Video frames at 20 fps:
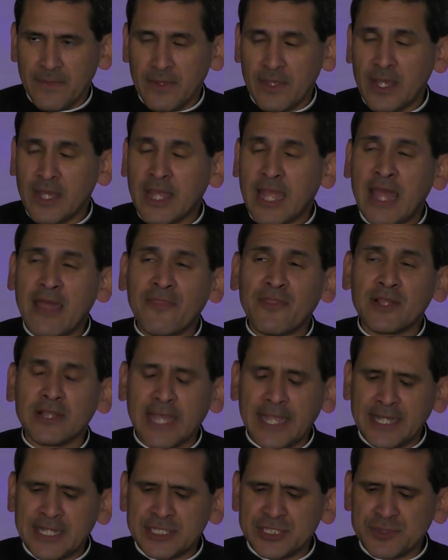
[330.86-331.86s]
Again the
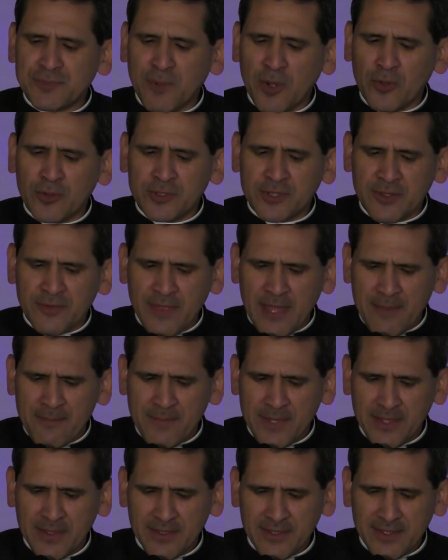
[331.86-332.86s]
lady spoke to them,
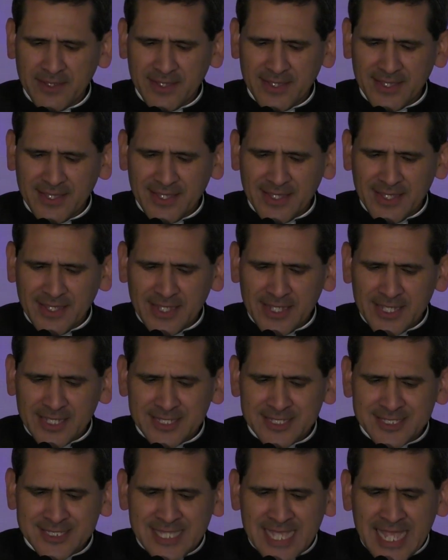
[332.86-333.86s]

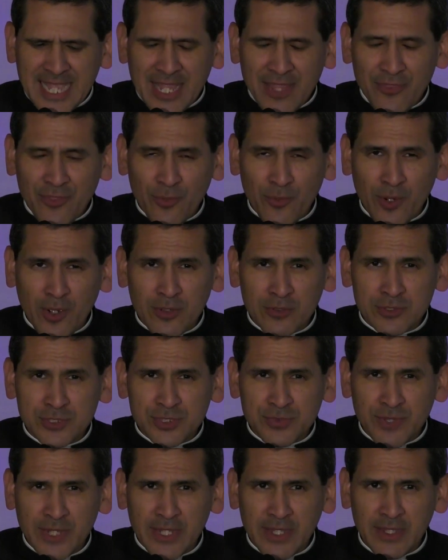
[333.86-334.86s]
say the
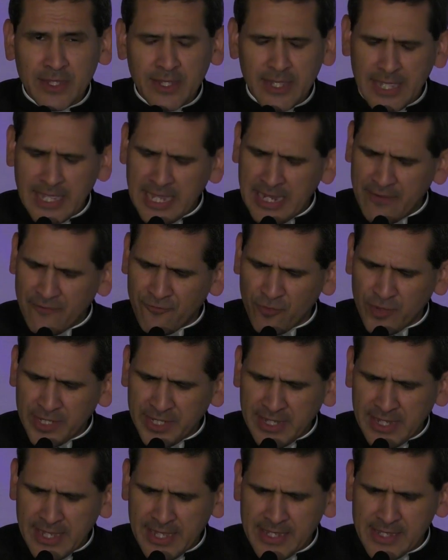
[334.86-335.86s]
Rosary every
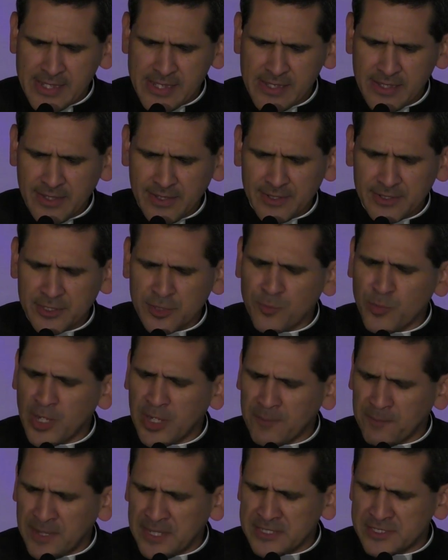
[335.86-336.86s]
day to
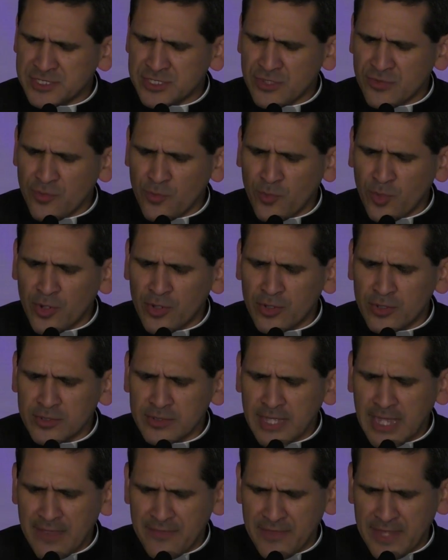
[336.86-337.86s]
bring peace to the
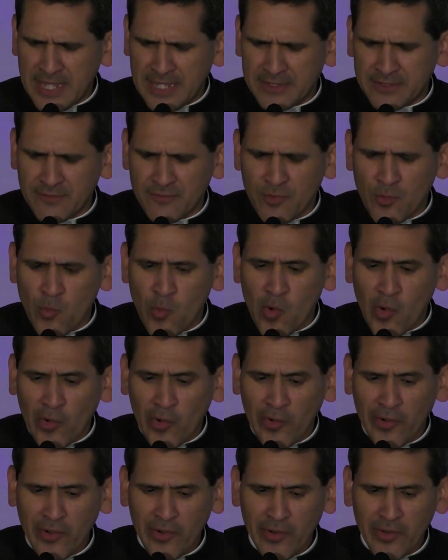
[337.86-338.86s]
world and the end of the
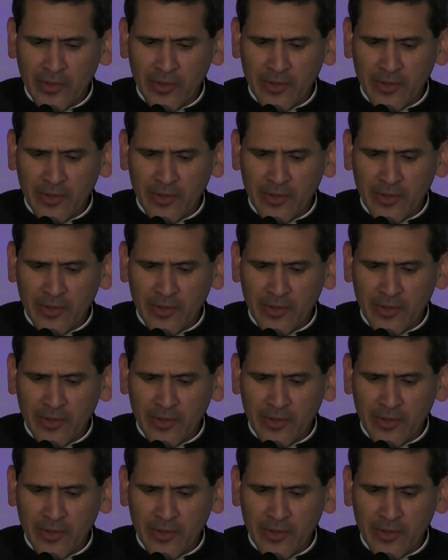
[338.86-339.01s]
war.